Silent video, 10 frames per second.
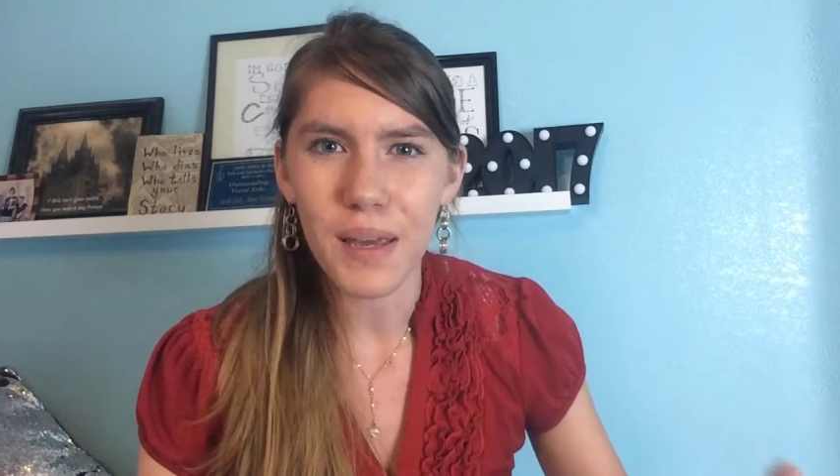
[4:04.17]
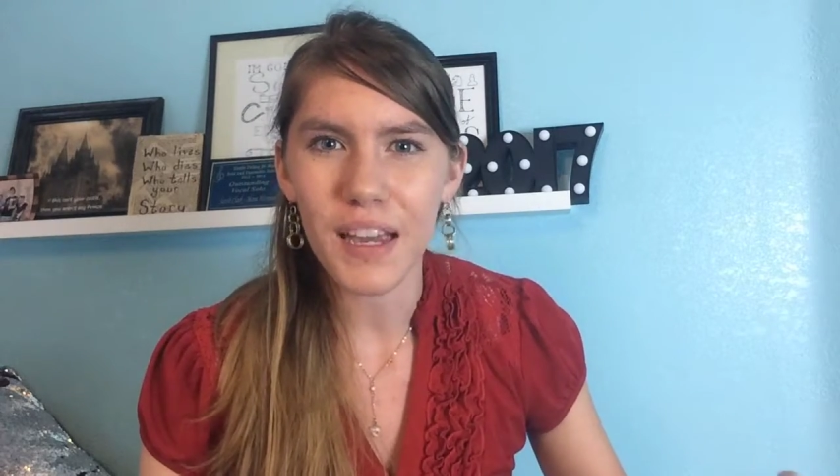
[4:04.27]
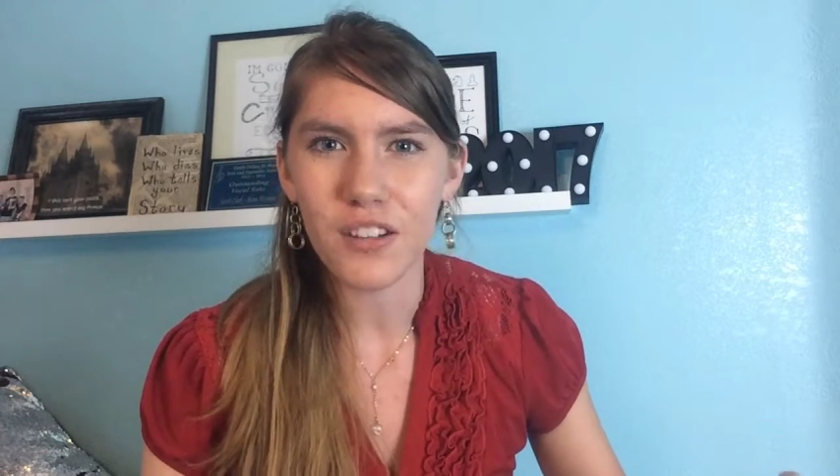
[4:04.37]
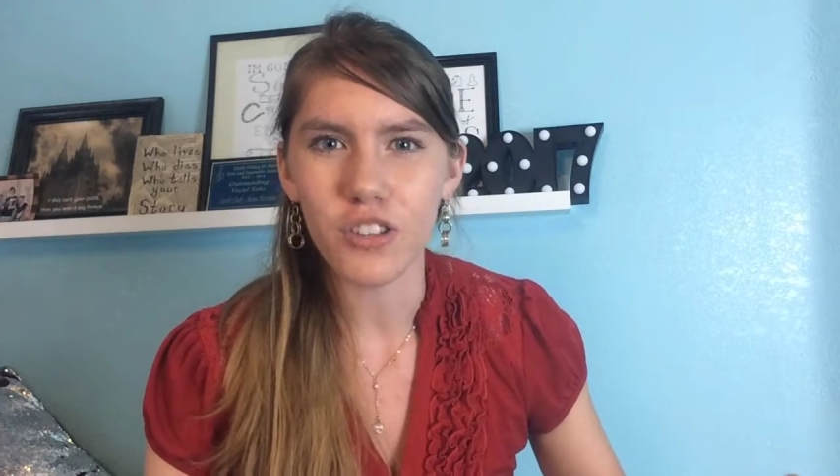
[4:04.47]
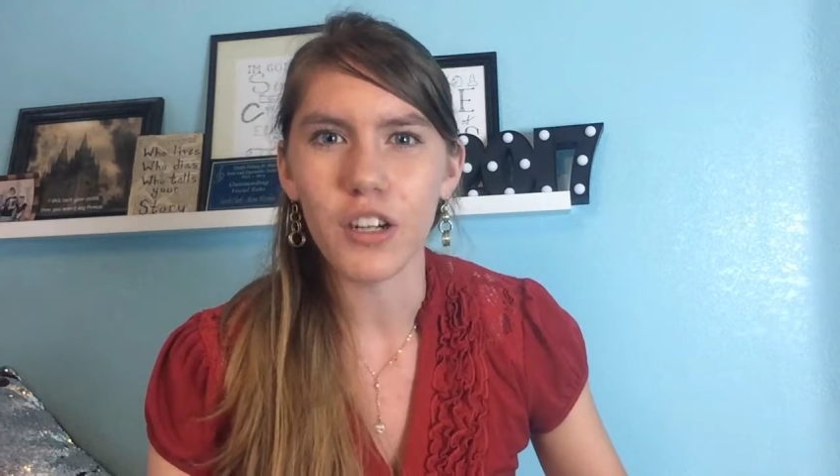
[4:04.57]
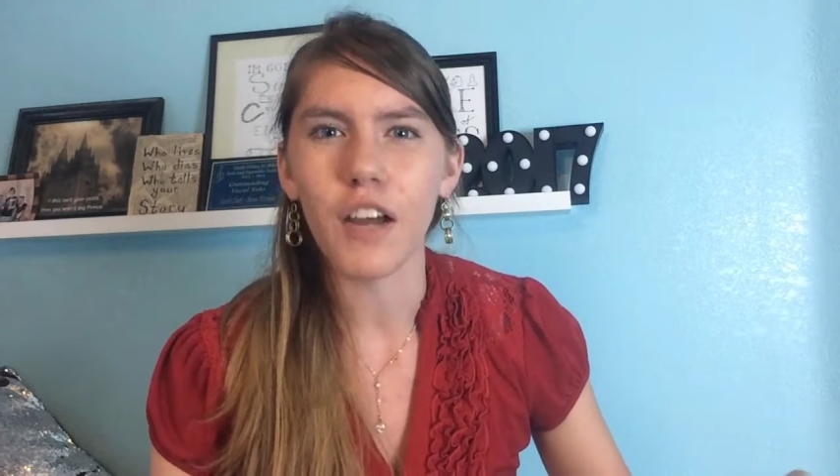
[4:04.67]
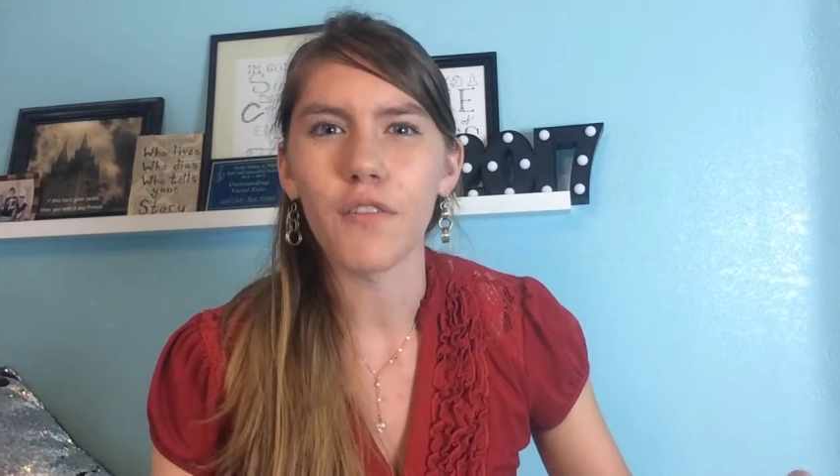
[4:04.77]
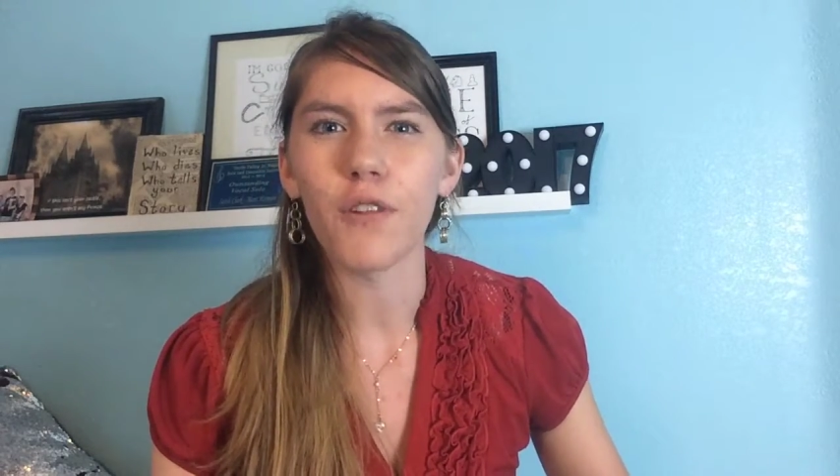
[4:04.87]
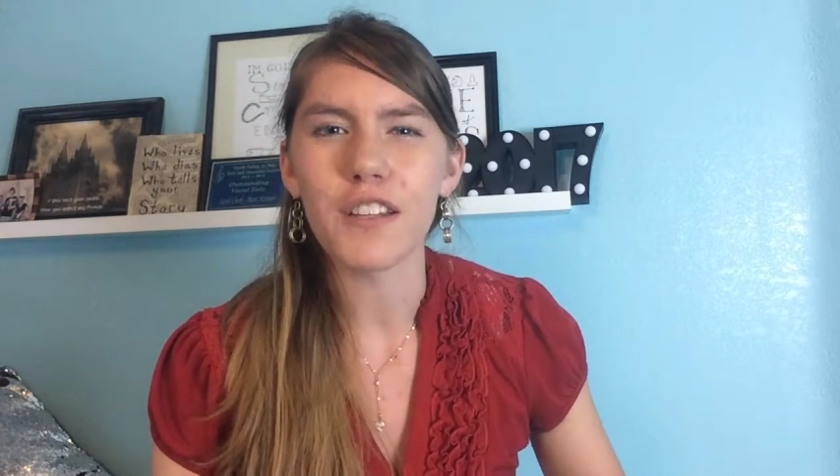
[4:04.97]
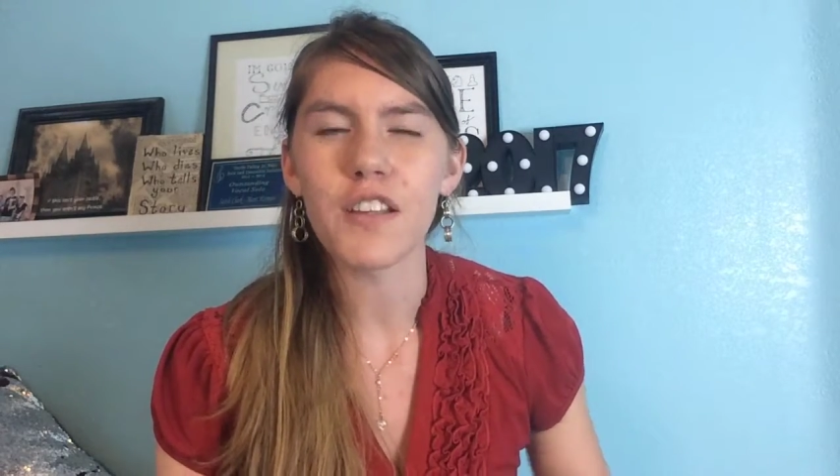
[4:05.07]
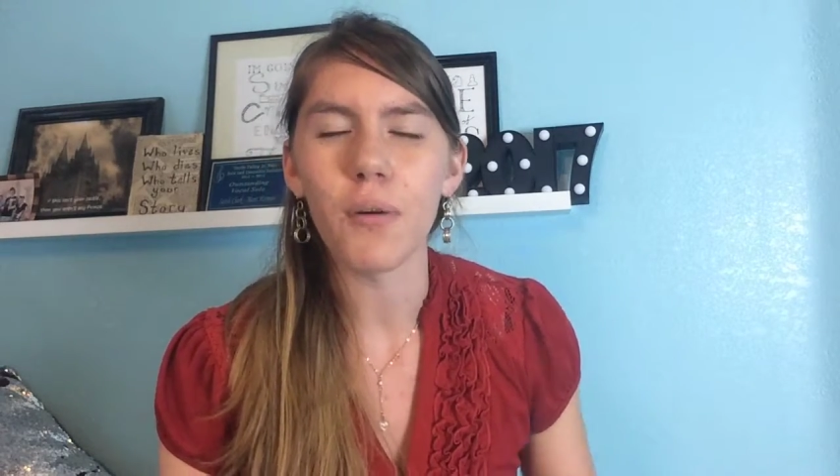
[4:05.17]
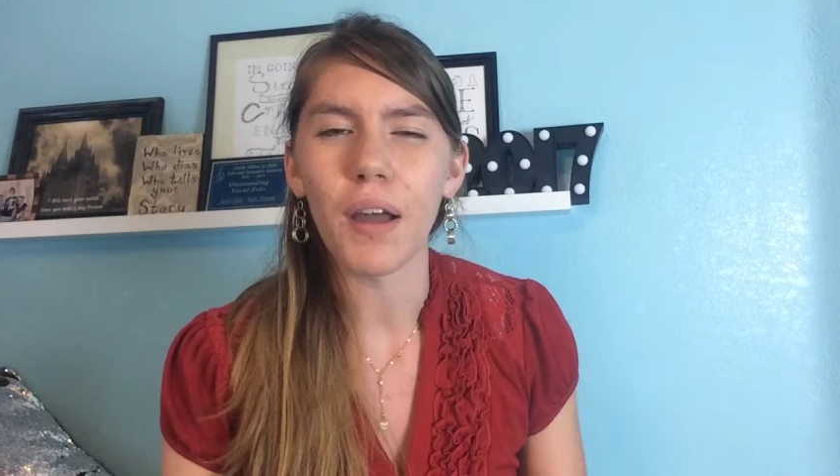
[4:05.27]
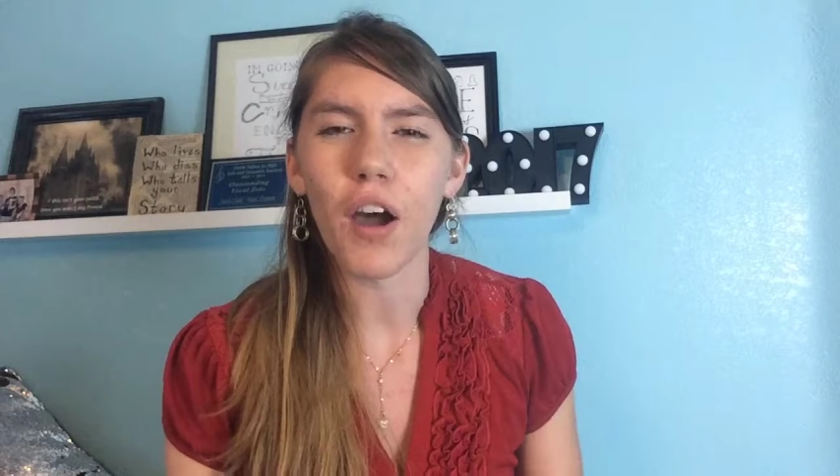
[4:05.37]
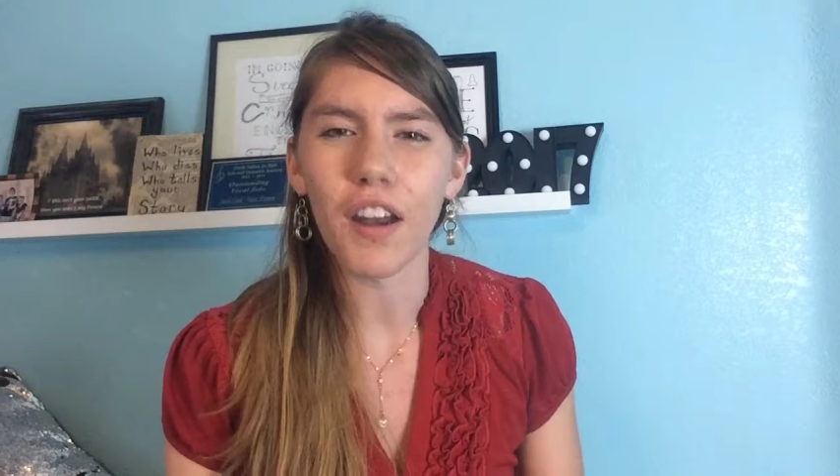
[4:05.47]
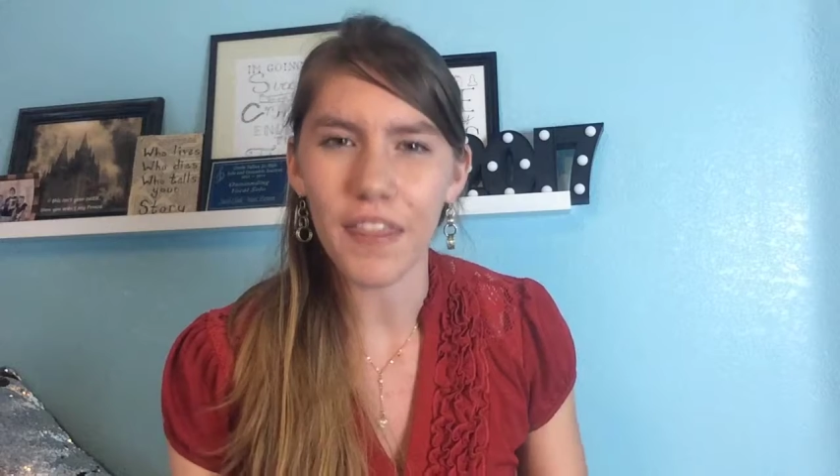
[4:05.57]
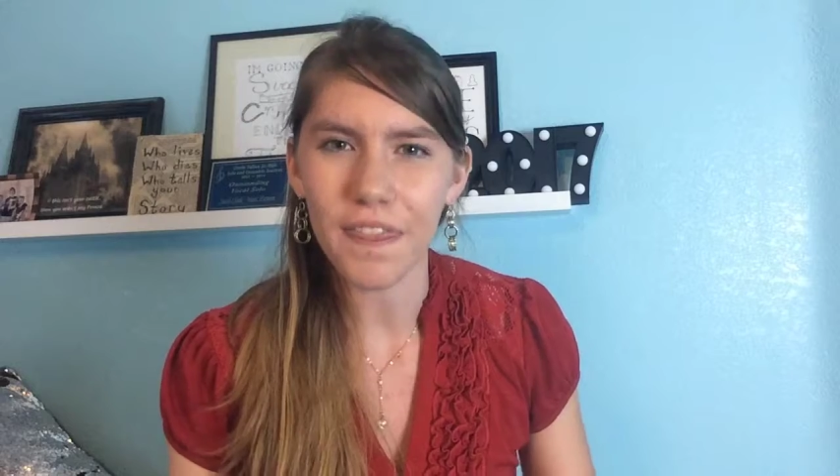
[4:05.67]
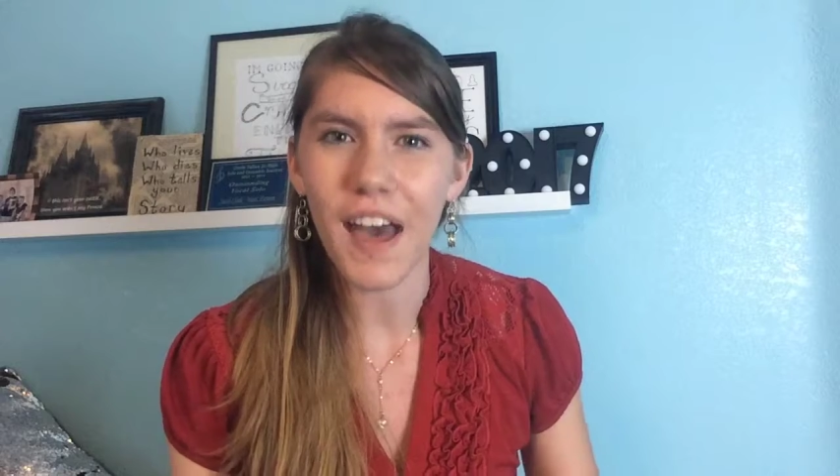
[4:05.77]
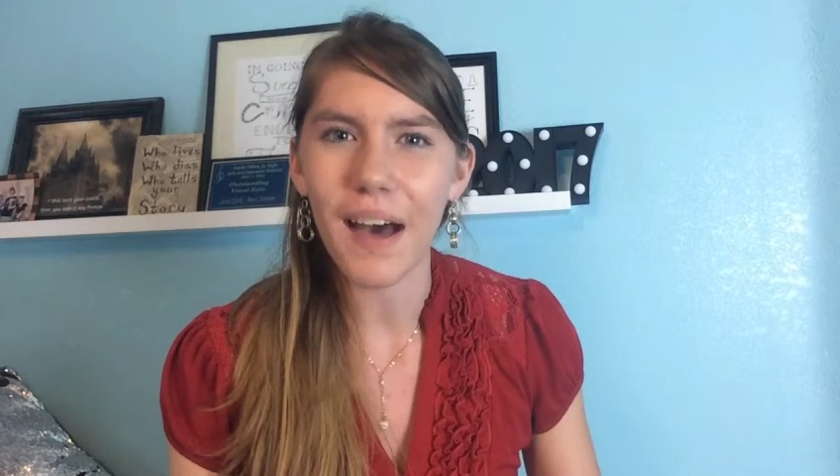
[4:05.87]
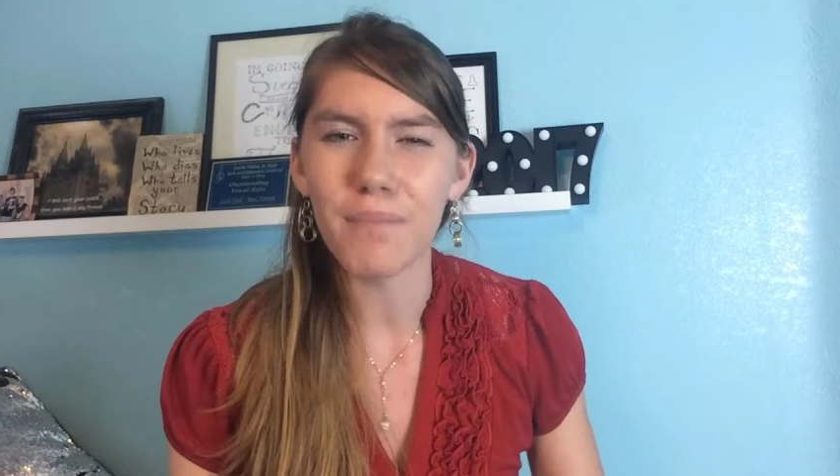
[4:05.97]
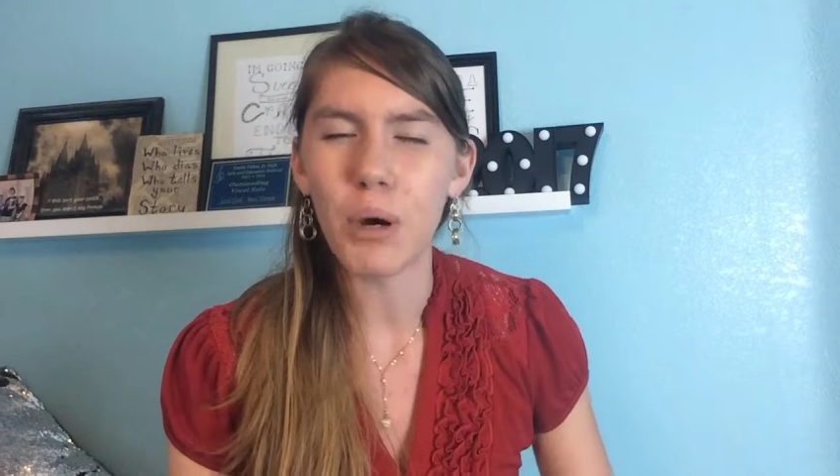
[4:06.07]
picture of what's going on in
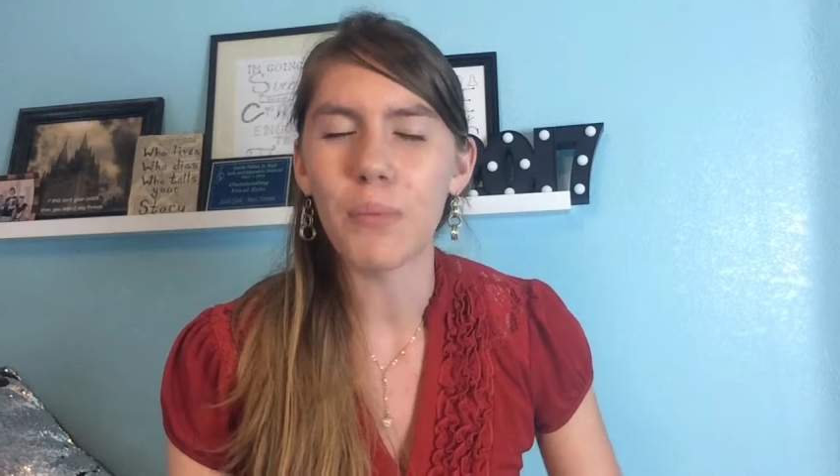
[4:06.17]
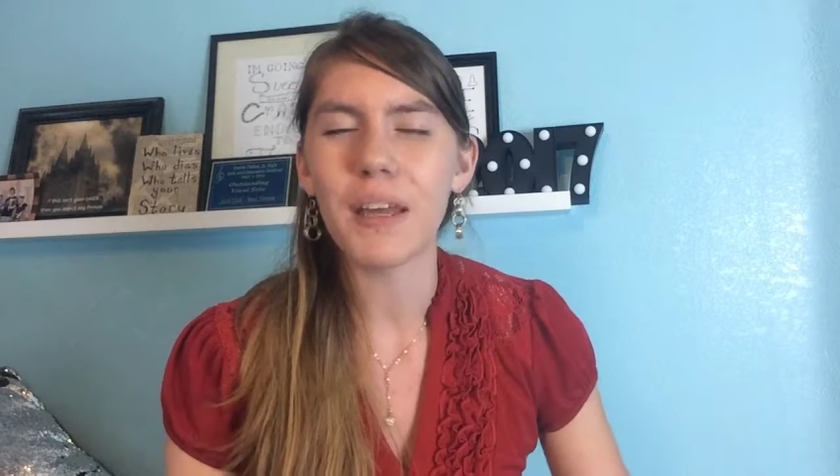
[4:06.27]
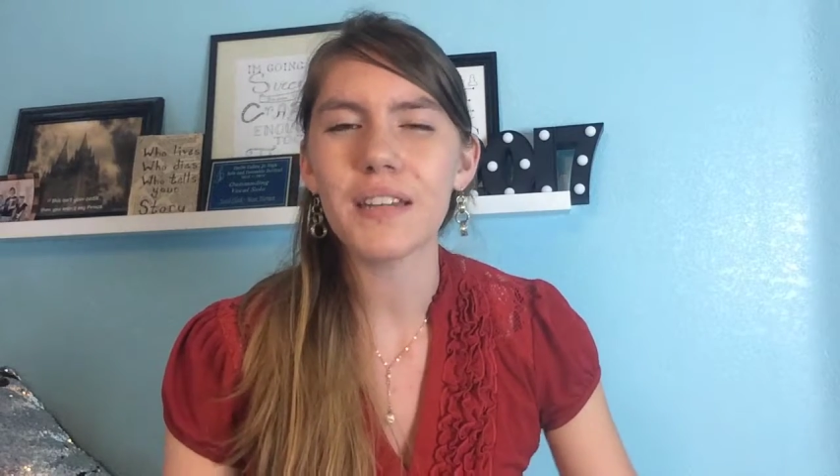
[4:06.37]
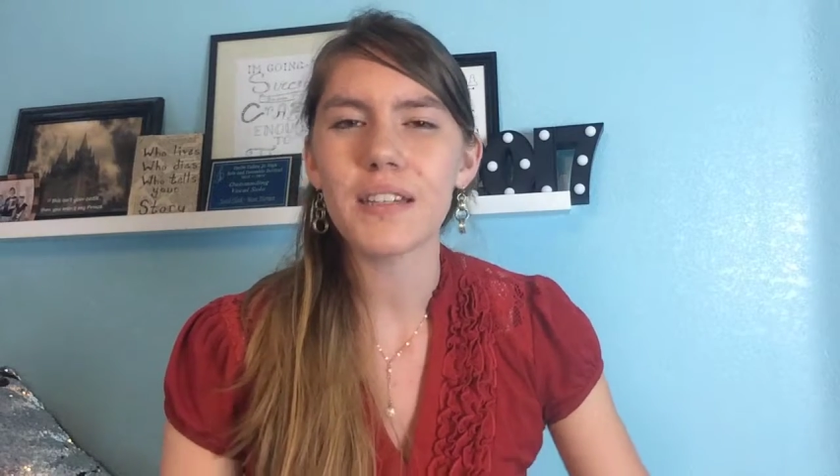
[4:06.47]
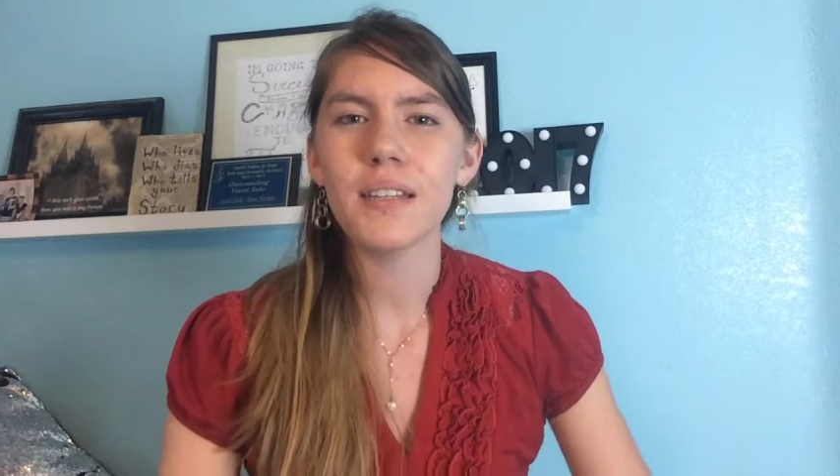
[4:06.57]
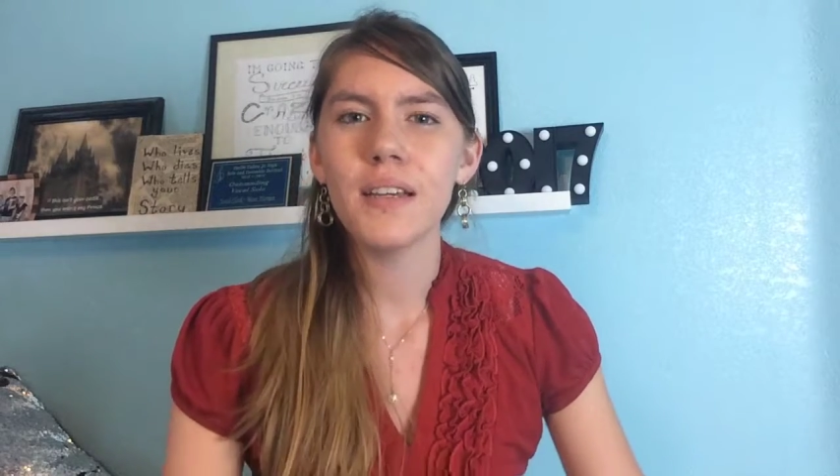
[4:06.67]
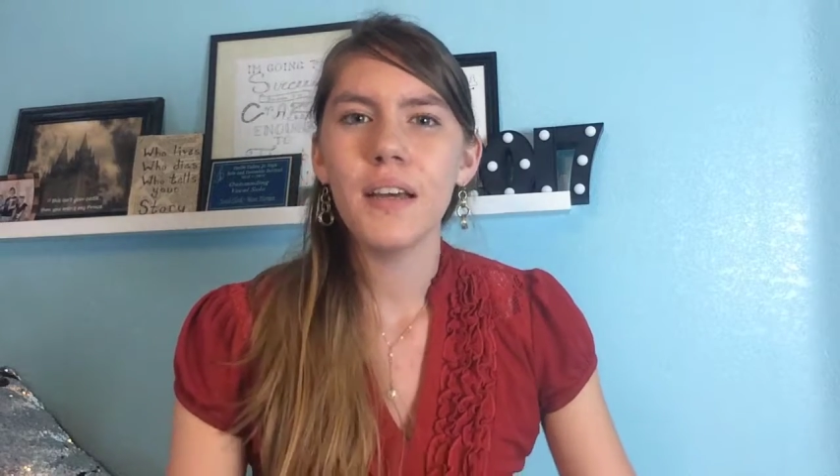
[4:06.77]
that moment.